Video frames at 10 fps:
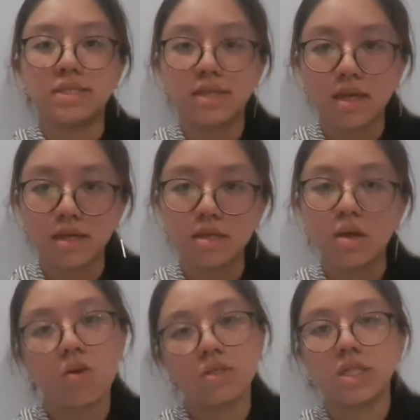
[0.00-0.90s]

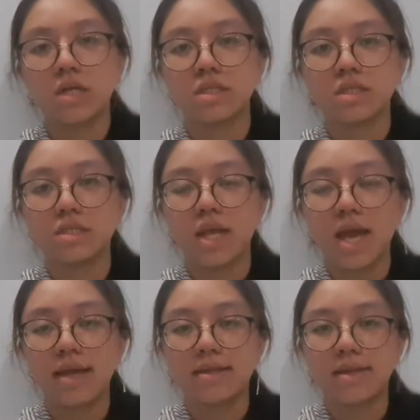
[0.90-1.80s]
second conjunction,
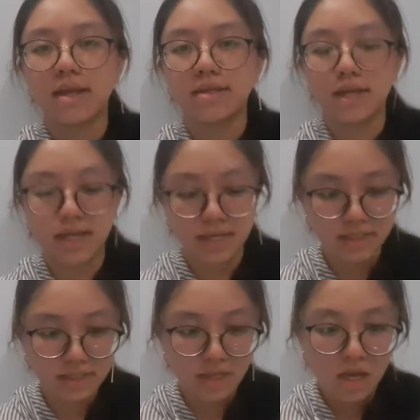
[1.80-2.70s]
and that
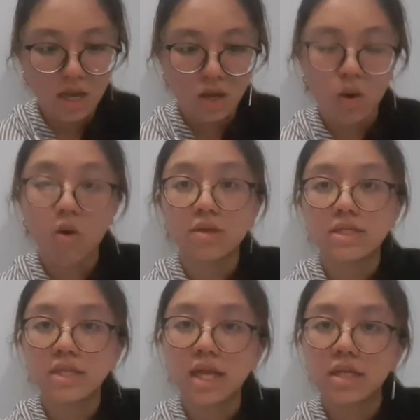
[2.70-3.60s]
is
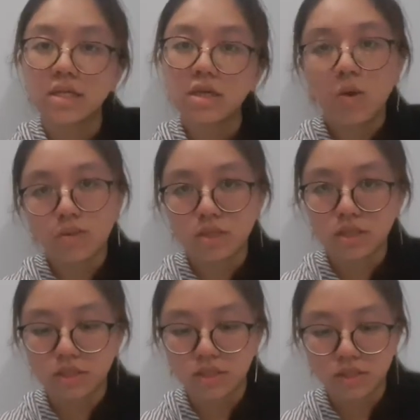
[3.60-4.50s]
coordinating
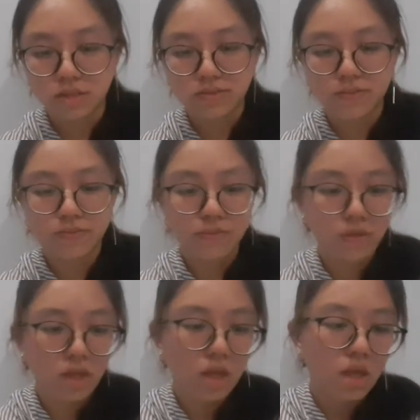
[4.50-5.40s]
conjunction,
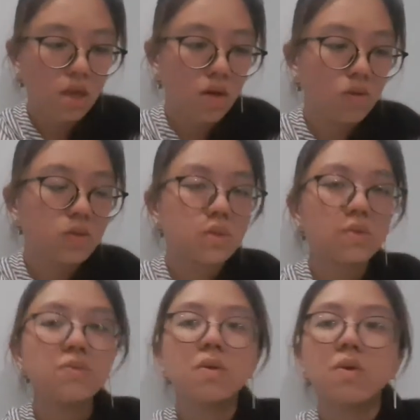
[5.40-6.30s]
also
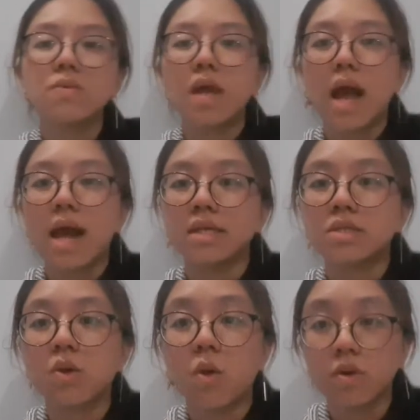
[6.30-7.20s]
known
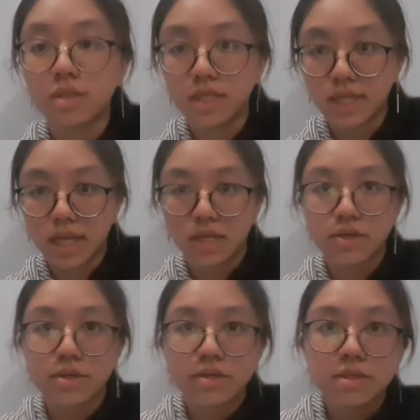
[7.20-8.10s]
as
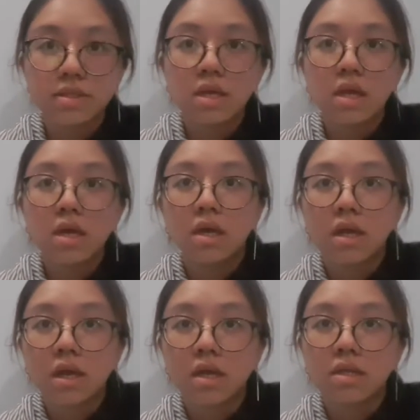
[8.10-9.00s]
coordinators.
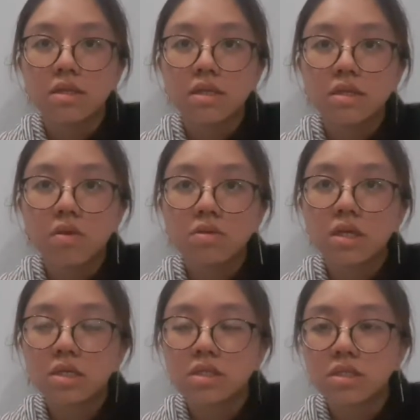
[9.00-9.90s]
And these
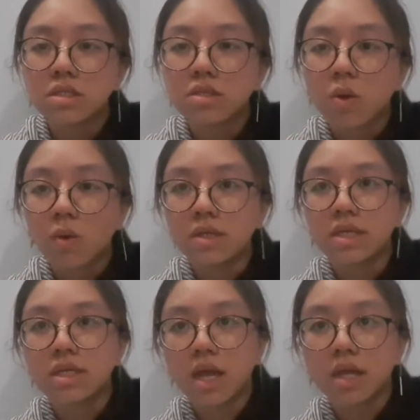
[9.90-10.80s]
conjunctions
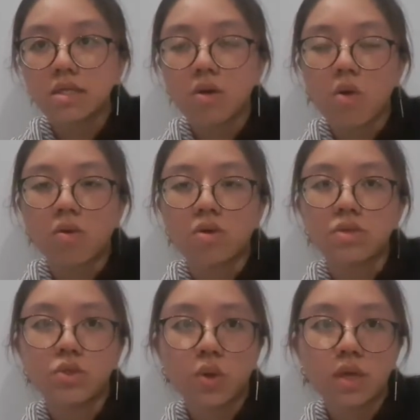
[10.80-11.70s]
coordinate or
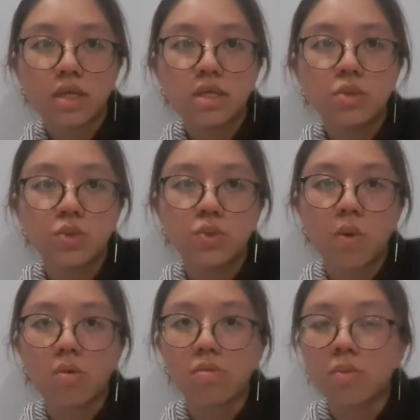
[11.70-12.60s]
join two
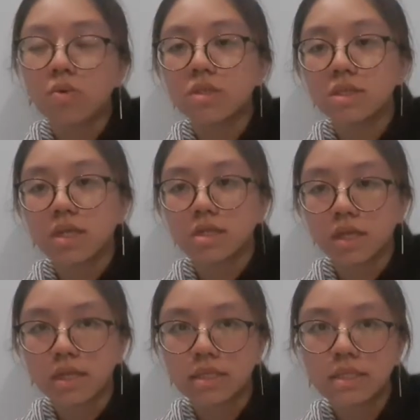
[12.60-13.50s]
or more
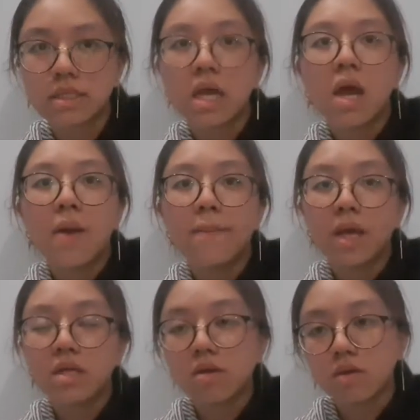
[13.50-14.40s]
sentences,
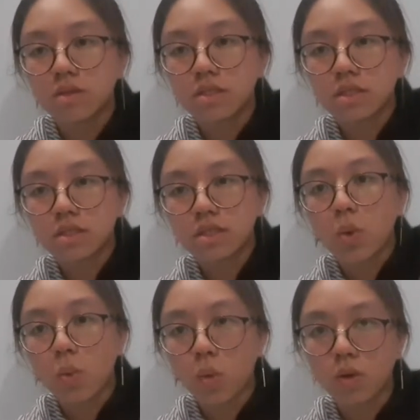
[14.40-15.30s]
main clauses,
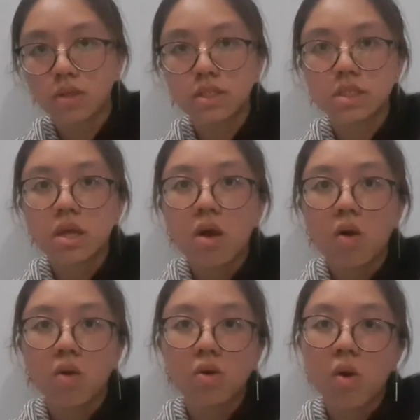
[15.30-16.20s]
words,
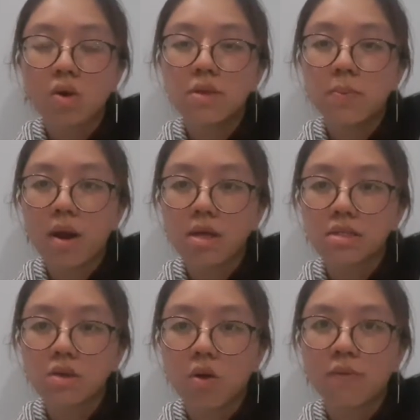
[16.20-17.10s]
or other
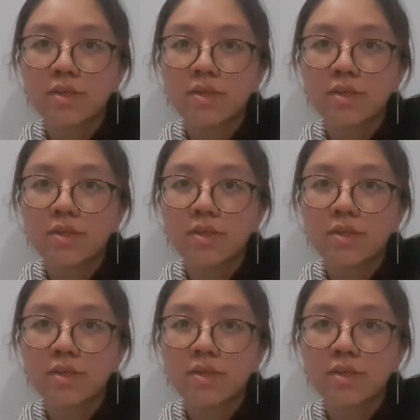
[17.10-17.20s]
parts of